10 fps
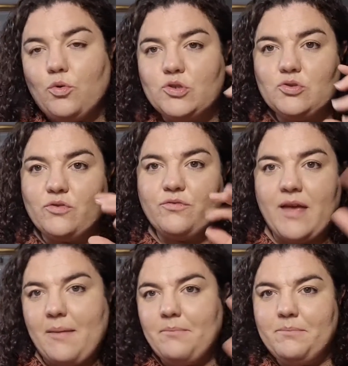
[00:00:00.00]
or sort of
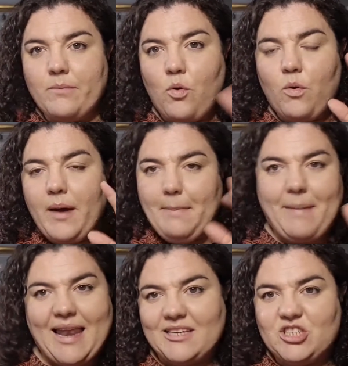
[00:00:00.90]
more
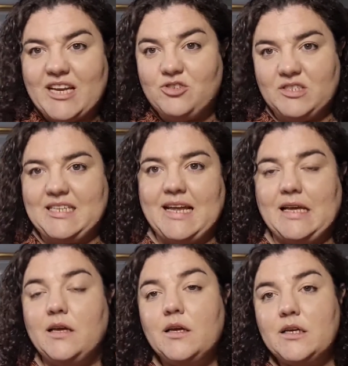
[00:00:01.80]
embellished,
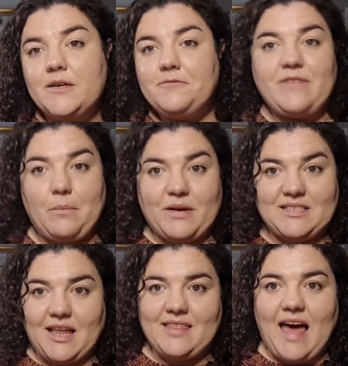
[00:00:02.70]
interesting
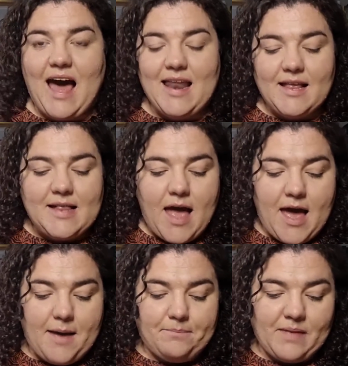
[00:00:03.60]
fabrics like that.
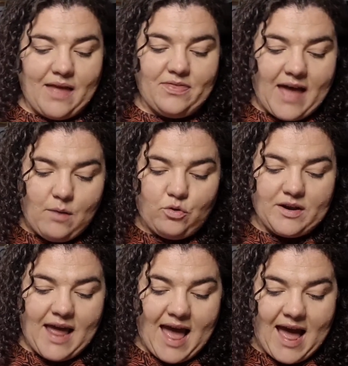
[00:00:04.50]
And that one
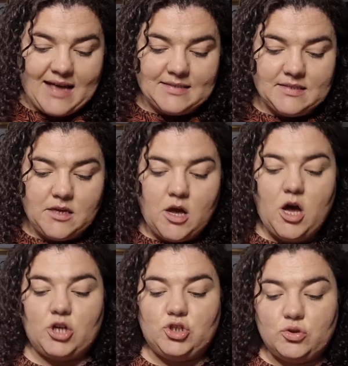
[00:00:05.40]
has
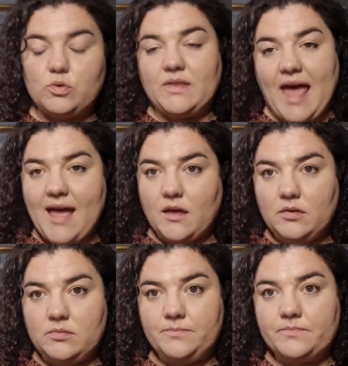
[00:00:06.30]
a dual neck,
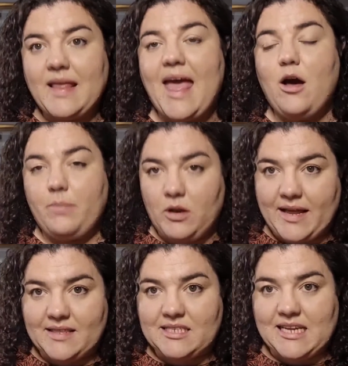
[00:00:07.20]
elbow
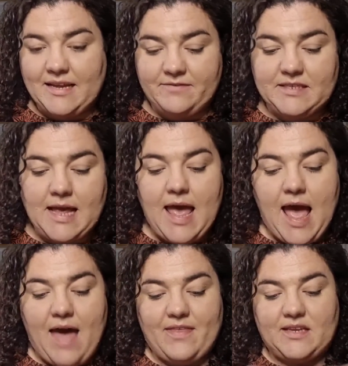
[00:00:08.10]
length sleeves,
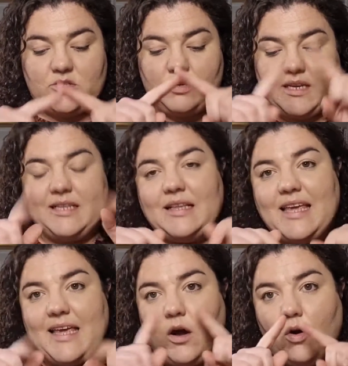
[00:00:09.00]
and then it's got a little
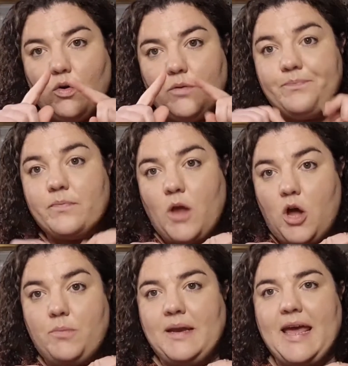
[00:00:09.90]
keyhole
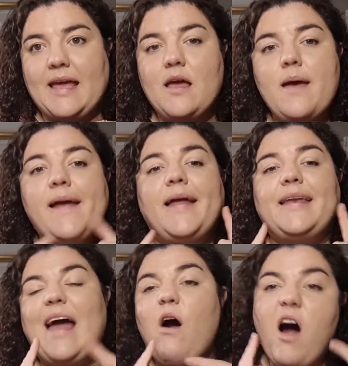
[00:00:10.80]
opening.
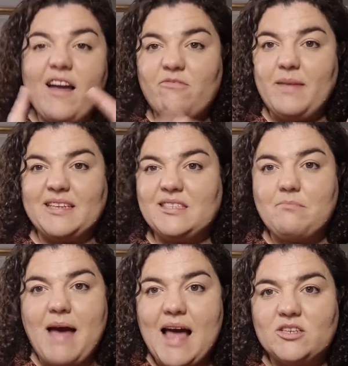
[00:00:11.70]
Now I've mixed
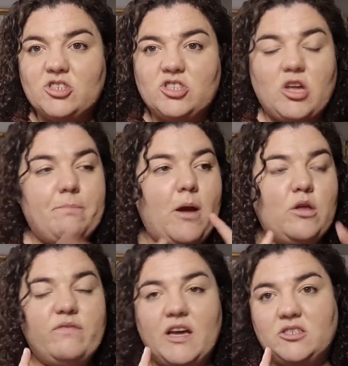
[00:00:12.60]
and matched, so
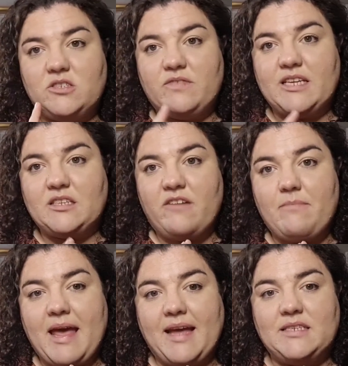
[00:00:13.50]
both versions of this I've
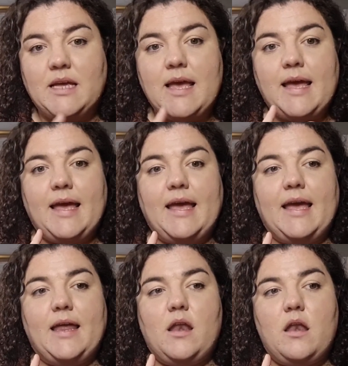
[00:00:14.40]
made
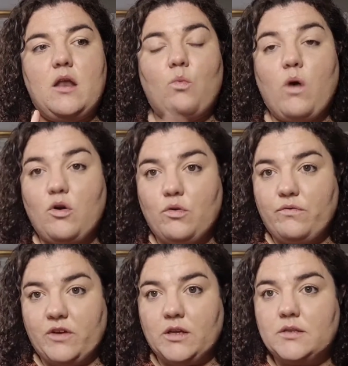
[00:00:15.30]
in
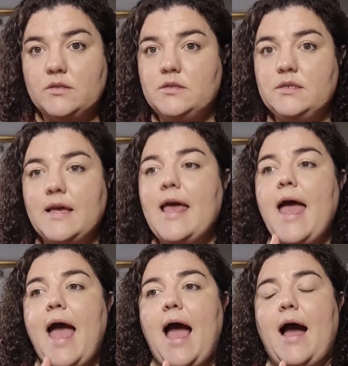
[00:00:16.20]
wovens.
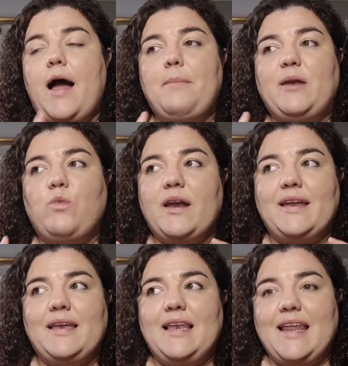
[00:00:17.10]
I made one
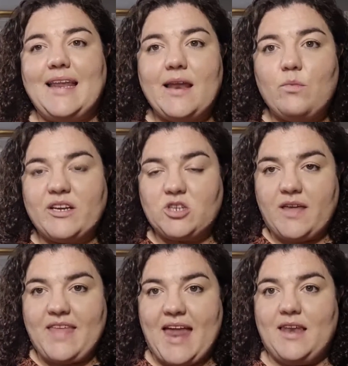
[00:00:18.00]
in linen, which
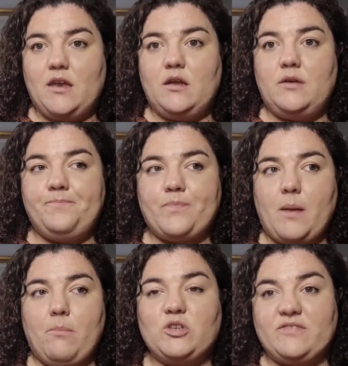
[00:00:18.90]
I then
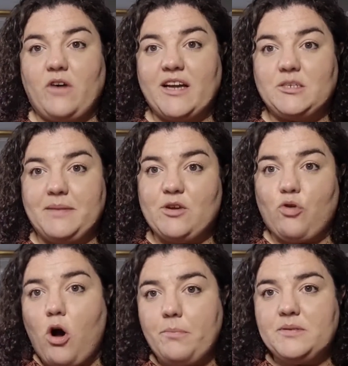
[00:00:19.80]
modified to be
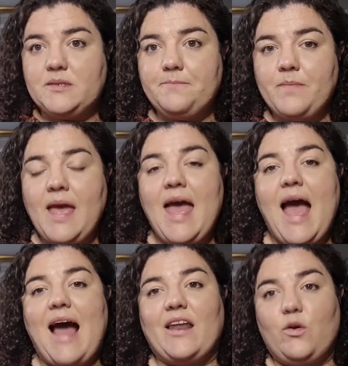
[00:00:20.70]
cropped,
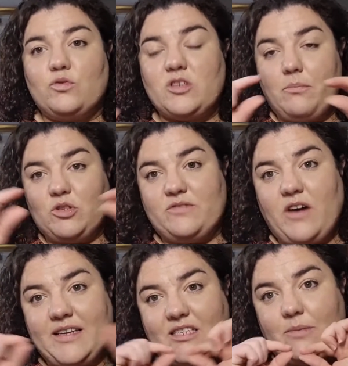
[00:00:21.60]
and I also
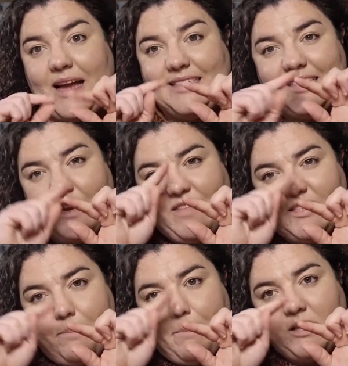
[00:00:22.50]
modified it to add, instead of
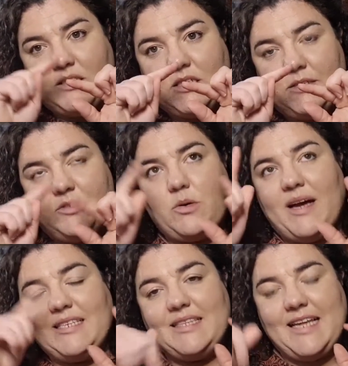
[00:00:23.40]
there's a button, so
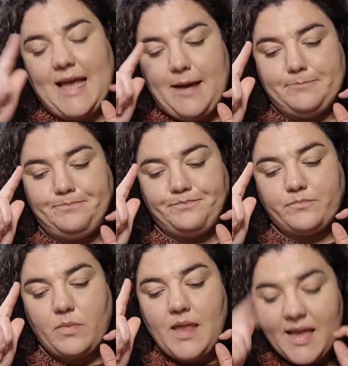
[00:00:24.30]
I did the
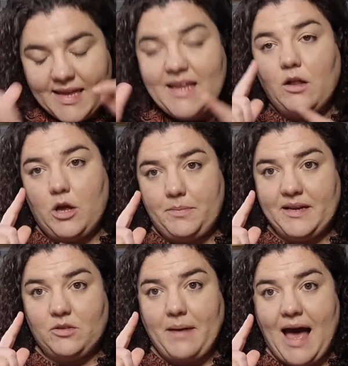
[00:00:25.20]
keyhole
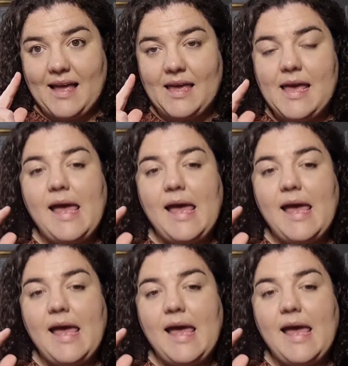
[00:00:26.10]
opening on the back,